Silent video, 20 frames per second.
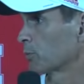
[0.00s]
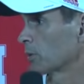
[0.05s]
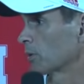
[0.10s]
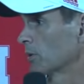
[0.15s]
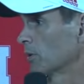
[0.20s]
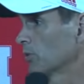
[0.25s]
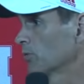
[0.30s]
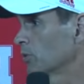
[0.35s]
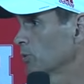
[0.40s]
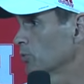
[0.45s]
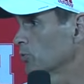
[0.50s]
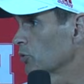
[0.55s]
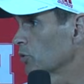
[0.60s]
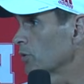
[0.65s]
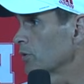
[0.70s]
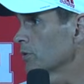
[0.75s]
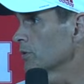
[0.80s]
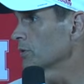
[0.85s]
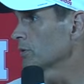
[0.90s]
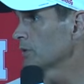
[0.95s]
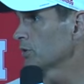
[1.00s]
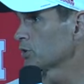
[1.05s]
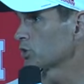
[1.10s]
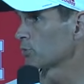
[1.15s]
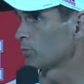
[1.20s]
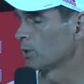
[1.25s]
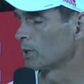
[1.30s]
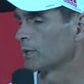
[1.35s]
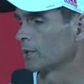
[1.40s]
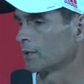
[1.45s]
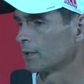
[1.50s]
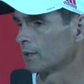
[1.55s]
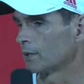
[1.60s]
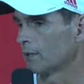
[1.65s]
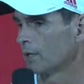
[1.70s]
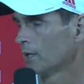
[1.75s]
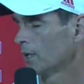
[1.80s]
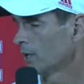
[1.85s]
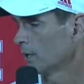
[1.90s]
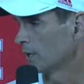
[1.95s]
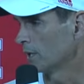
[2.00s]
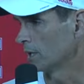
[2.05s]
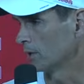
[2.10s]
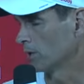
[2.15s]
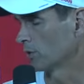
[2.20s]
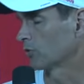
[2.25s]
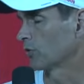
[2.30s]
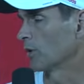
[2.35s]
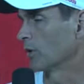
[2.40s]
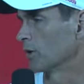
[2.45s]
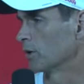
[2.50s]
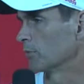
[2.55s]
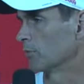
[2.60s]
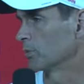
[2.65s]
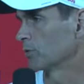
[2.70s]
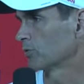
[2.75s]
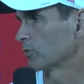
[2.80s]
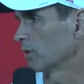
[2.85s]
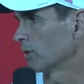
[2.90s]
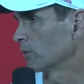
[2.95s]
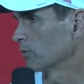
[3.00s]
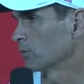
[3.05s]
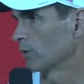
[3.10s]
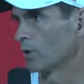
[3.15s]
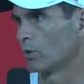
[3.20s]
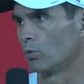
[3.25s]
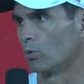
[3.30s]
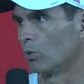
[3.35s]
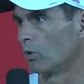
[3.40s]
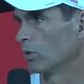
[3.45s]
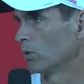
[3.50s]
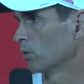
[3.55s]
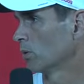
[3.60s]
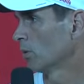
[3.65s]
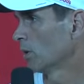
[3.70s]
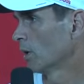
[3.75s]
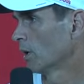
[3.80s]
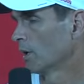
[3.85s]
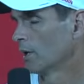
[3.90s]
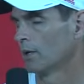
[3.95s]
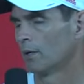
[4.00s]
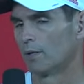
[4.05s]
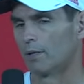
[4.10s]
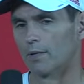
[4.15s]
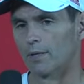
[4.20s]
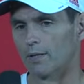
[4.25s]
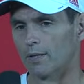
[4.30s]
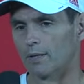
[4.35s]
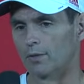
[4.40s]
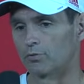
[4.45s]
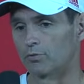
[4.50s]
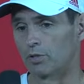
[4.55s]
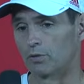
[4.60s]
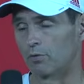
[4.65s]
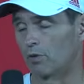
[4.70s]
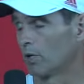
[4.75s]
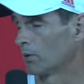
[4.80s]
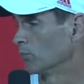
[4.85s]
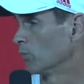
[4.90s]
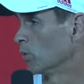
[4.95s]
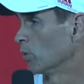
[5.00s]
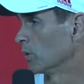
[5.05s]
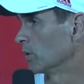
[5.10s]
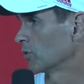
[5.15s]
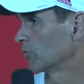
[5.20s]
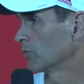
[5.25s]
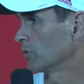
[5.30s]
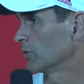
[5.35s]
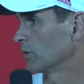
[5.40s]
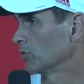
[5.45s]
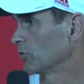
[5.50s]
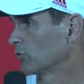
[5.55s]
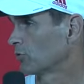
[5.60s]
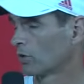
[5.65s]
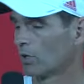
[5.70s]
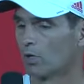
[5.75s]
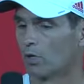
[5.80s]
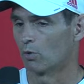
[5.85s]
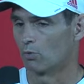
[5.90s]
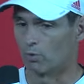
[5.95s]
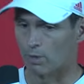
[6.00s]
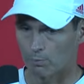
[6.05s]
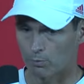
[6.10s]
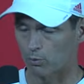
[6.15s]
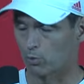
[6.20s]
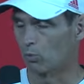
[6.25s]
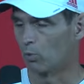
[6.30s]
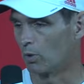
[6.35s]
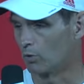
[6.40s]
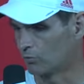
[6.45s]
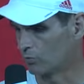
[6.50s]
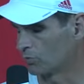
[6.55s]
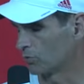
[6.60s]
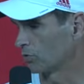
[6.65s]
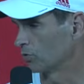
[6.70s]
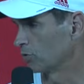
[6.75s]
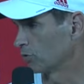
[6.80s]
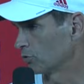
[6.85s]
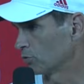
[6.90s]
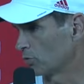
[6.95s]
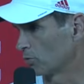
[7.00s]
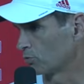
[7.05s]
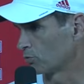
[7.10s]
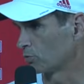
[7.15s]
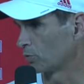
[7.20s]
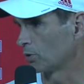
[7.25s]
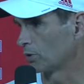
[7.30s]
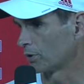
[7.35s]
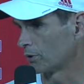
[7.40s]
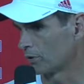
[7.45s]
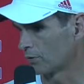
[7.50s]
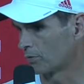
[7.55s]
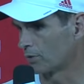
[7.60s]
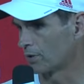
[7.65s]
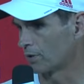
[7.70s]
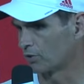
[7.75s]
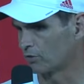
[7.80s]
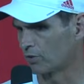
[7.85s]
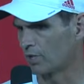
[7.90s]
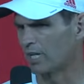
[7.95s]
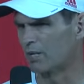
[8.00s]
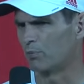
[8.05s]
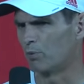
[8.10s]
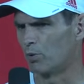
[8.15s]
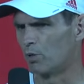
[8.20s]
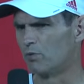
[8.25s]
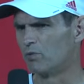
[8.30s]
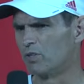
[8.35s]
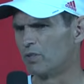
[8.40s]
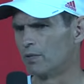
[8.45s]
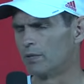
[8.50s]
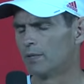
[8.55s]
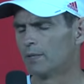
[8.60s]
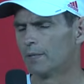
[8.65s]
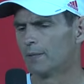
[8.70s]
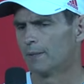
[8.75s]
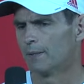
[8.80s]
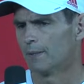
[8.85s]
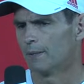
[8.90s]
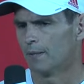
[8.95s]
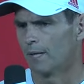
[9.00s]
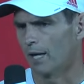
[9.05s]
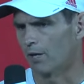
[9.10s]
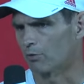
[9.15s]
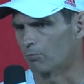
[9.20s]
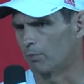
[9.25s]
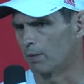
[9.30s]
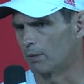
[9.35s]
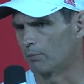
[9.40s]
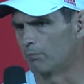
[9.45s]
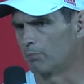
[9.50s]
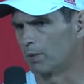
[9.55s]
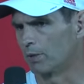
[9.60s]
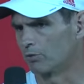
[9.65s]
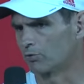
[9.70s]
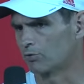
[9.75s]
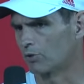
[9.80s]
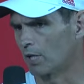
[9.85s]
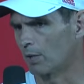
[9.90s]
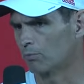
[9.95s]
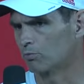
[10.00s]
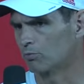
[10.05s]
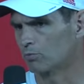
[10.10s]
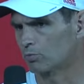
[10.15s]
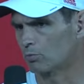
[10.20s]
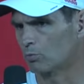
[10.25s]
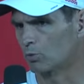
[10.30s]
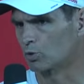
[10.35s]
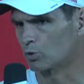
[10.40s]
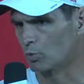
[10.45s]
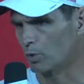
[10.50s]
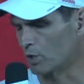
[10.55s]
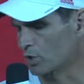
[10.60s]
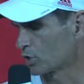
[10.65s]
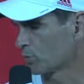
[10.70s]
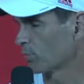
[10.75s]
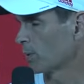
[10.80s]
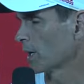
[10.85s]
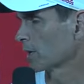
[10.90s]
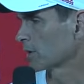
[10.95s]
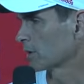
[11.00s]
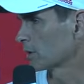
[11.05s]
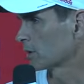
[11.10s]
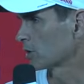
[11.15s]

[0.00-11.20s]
because he was hurt in the spring, and he looks 100% ready to roll. Savion Morrison is rep with the ones and twos. He's doing some really good things. Gabe Irvin has made big steps, which we expected